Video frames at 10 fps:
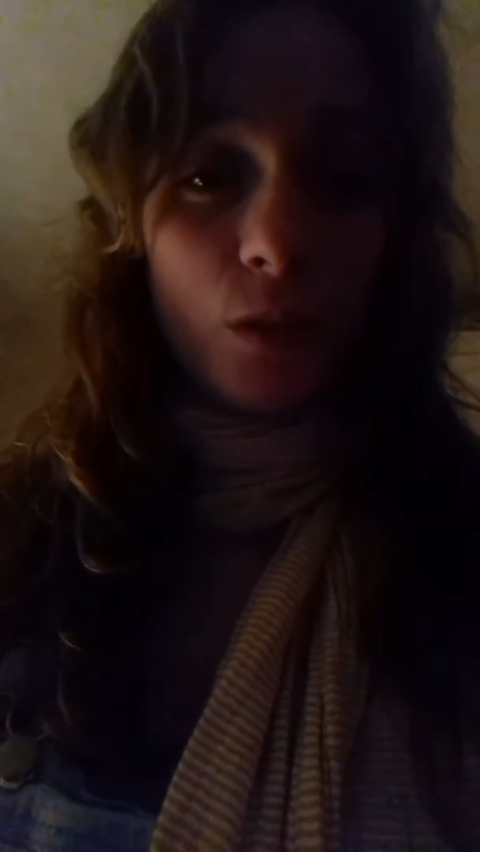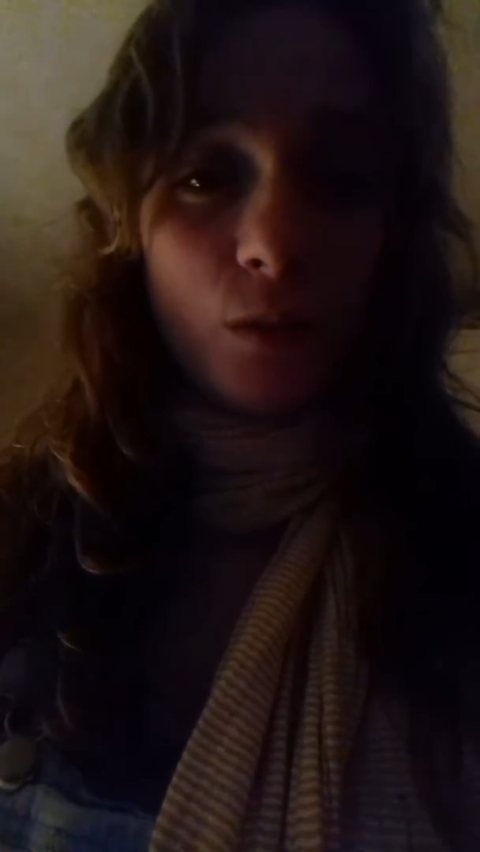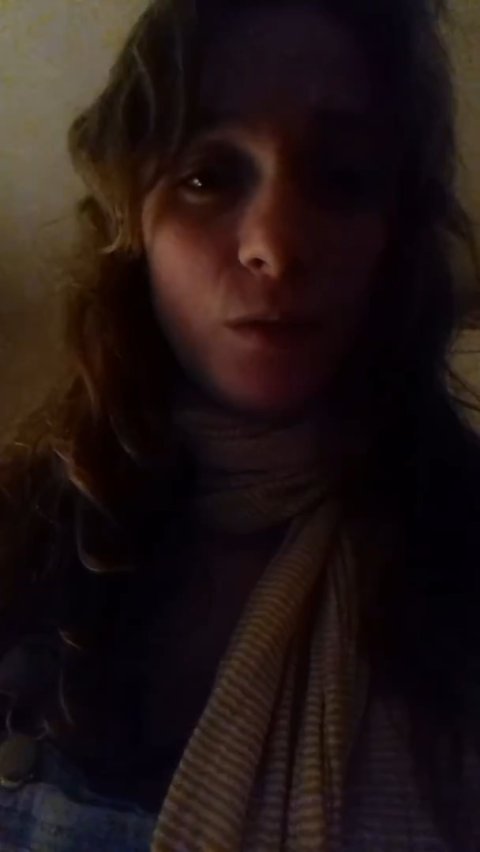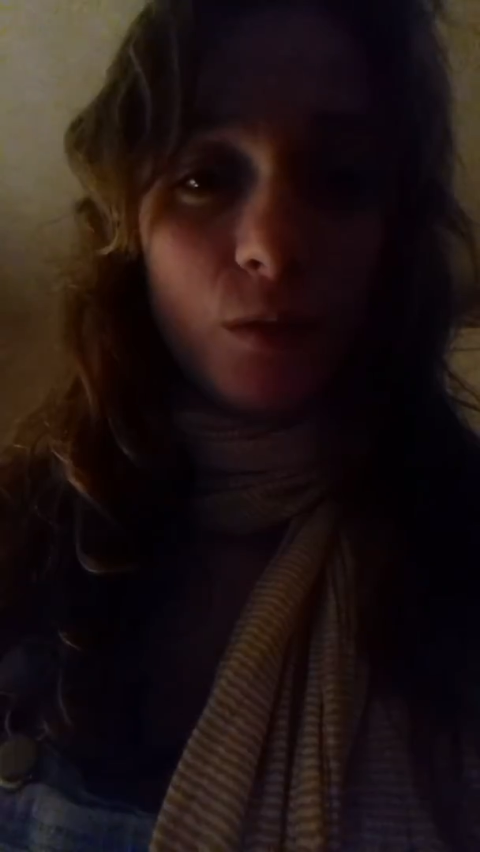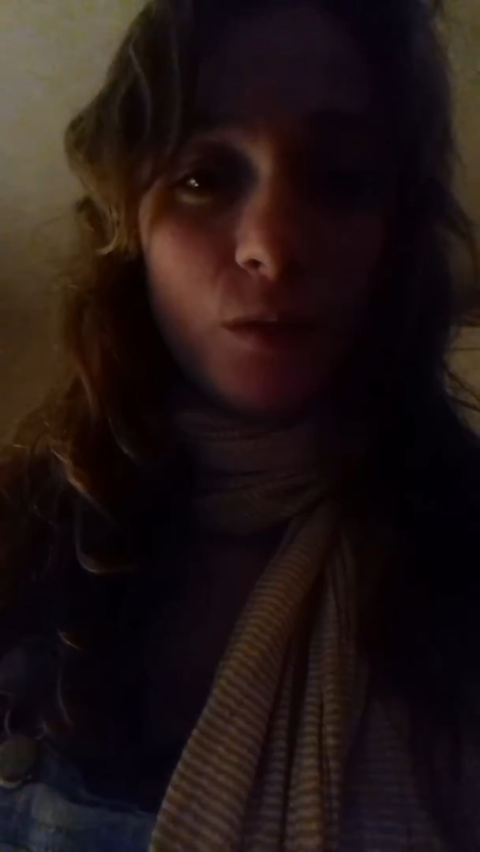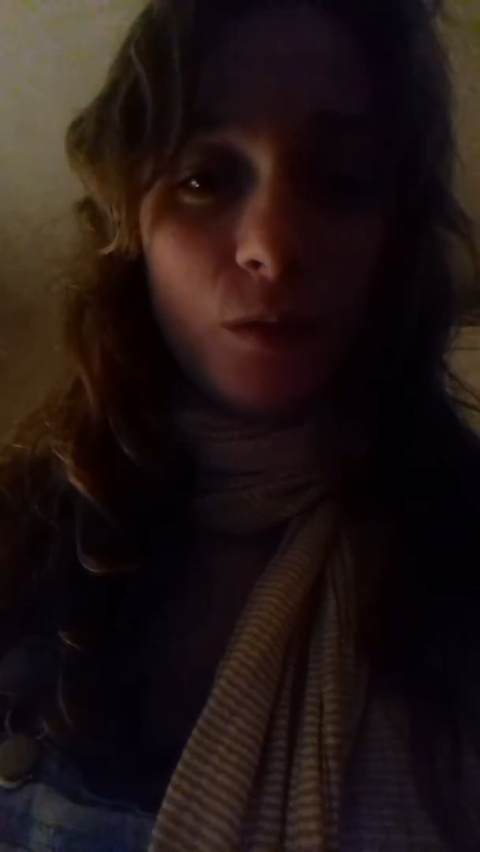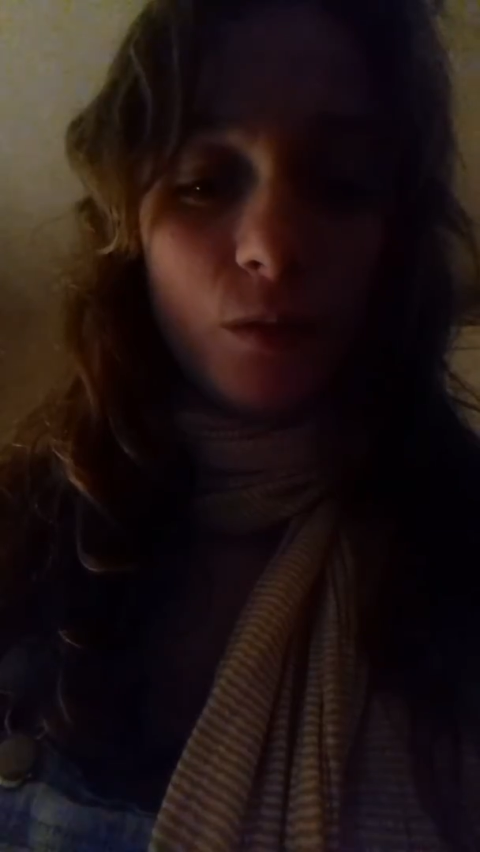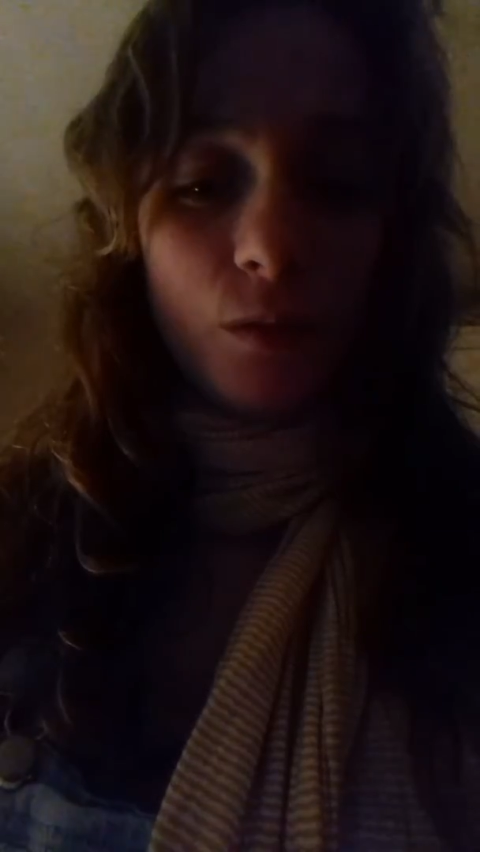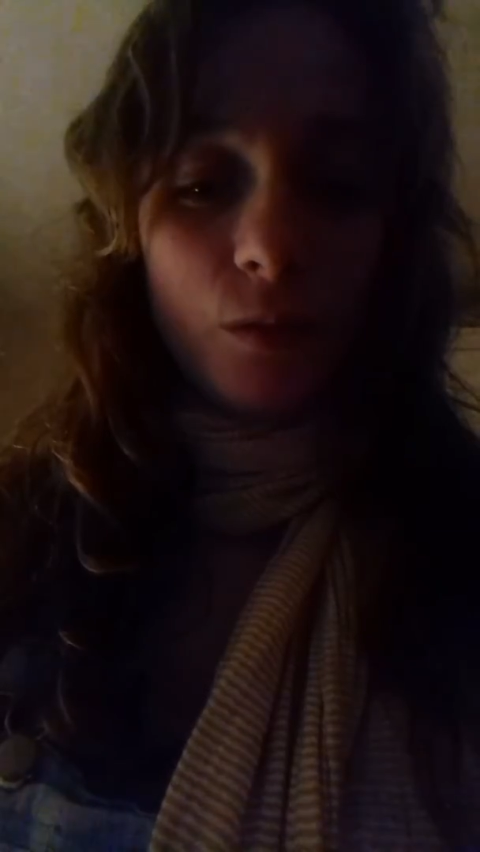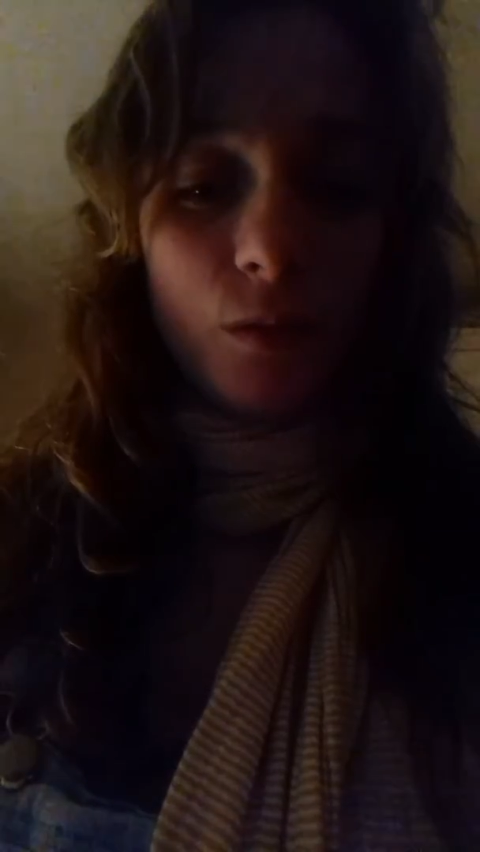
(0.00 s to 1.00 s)
you
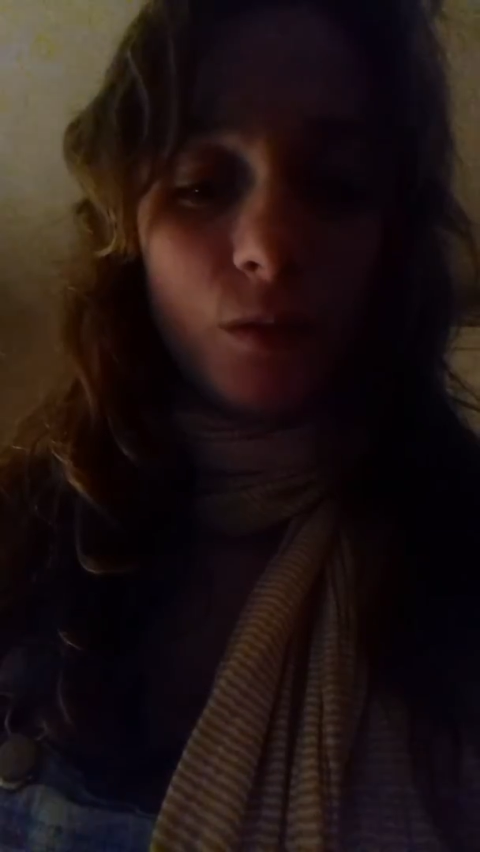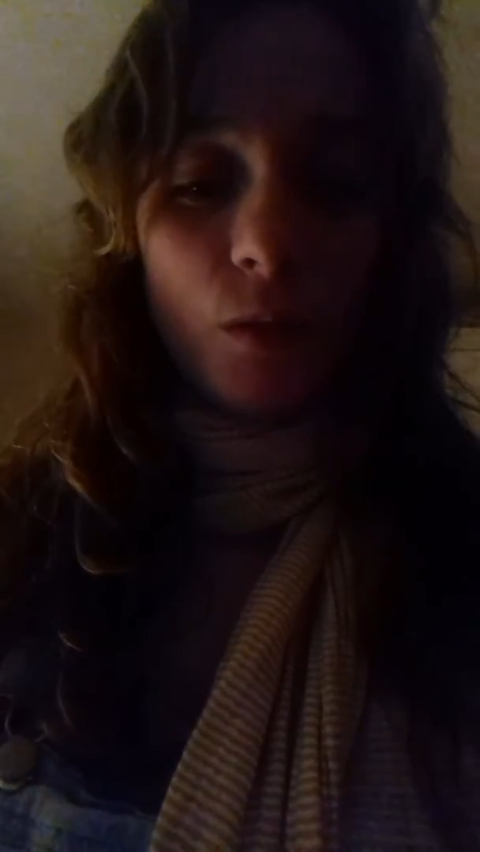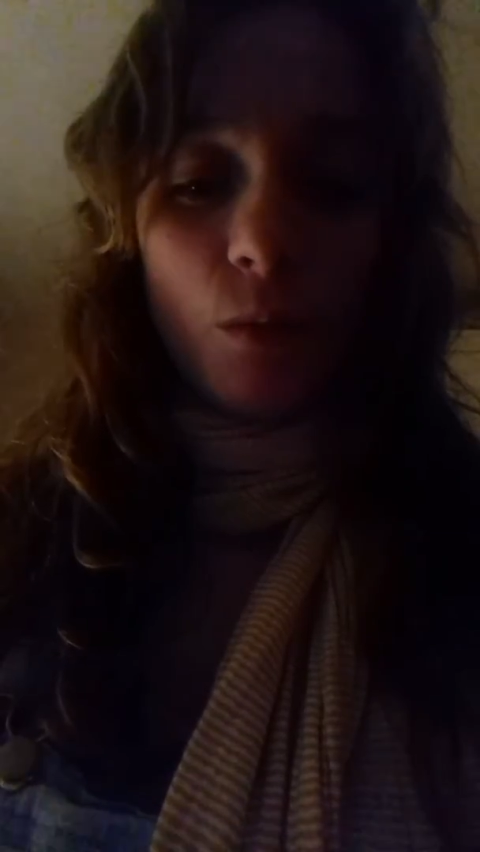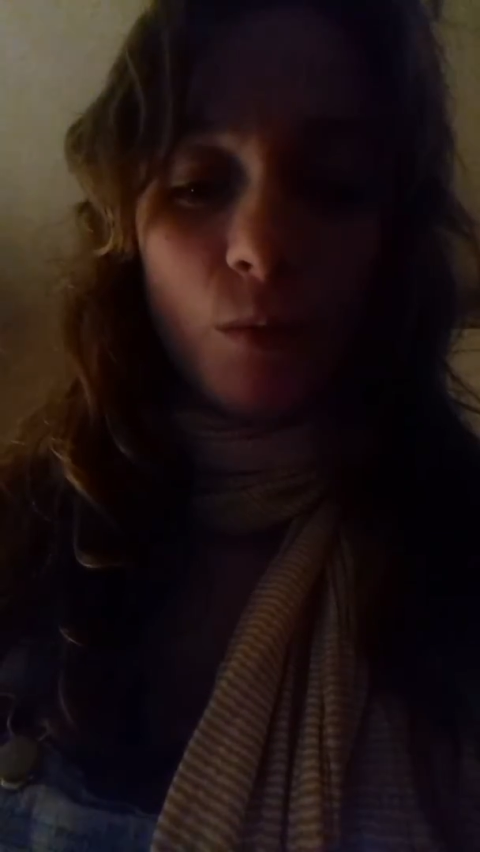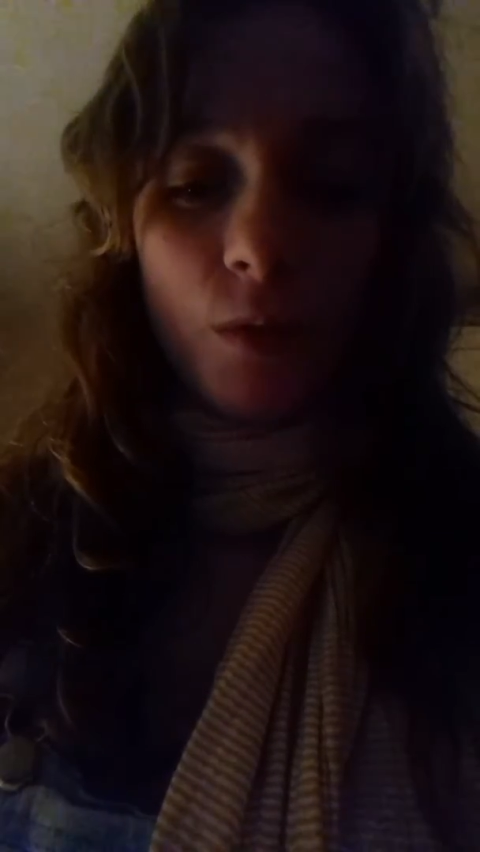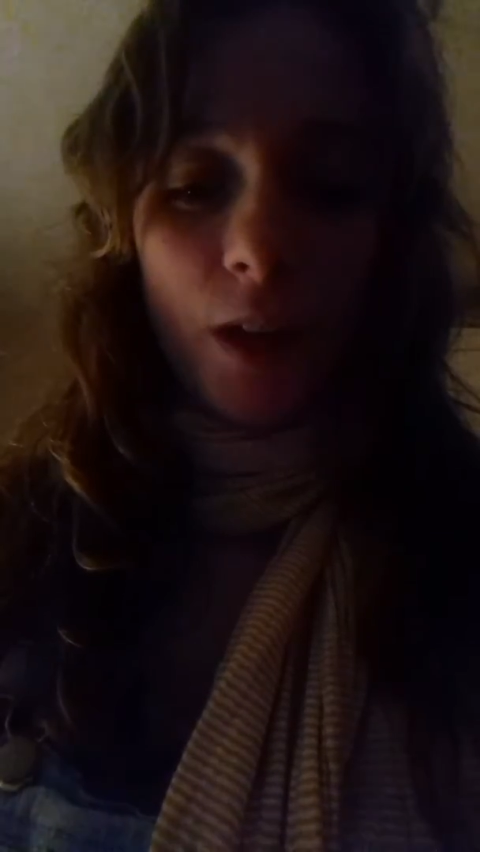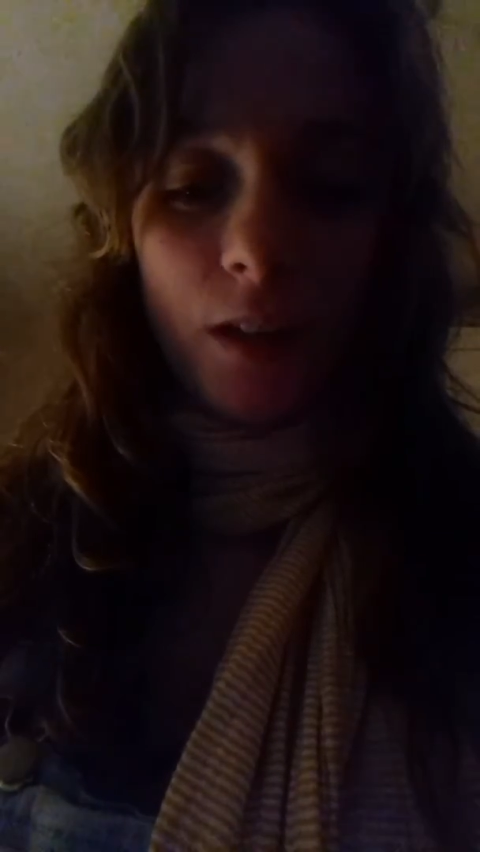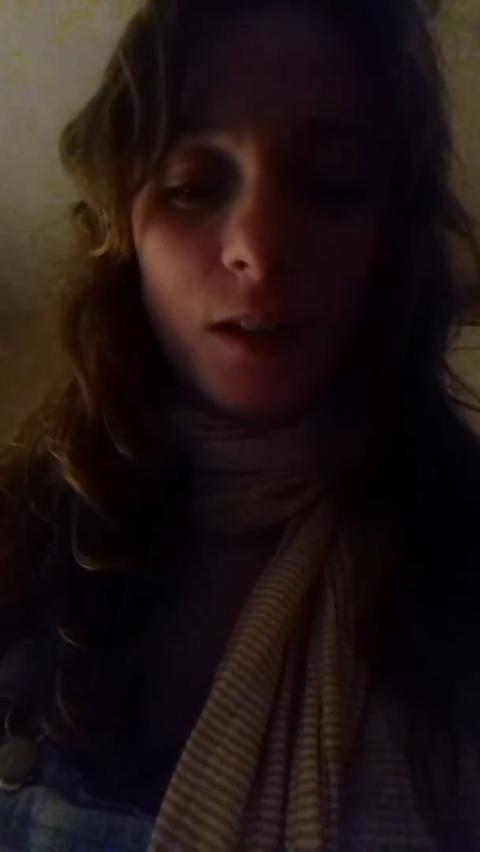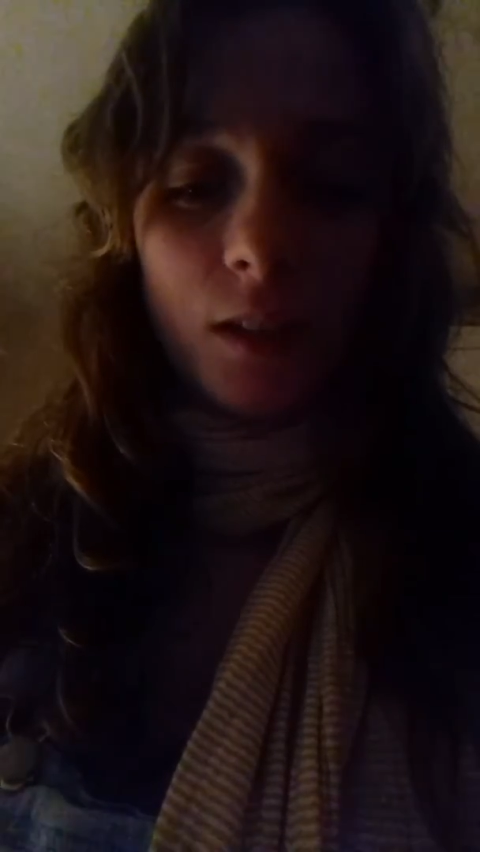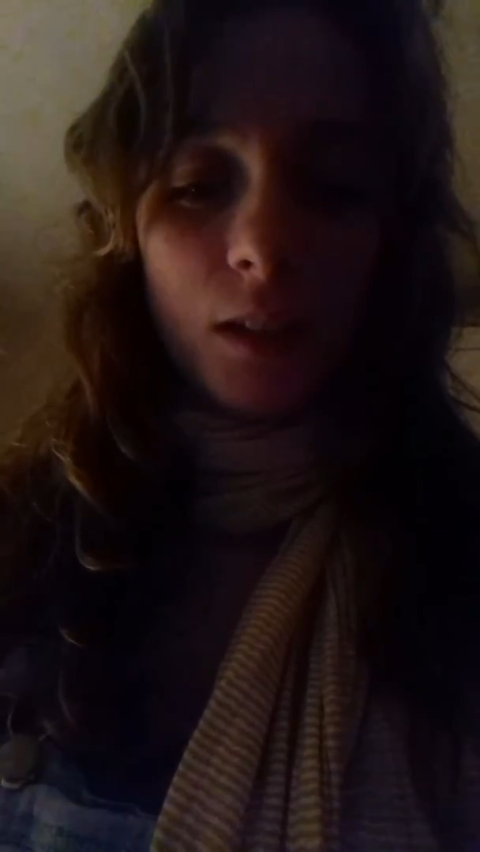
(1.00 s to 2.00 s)
through
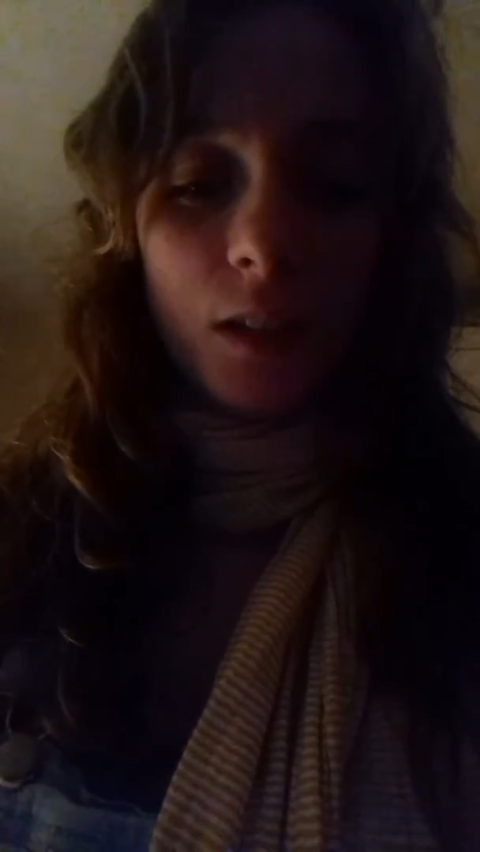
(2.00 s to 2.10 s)
that.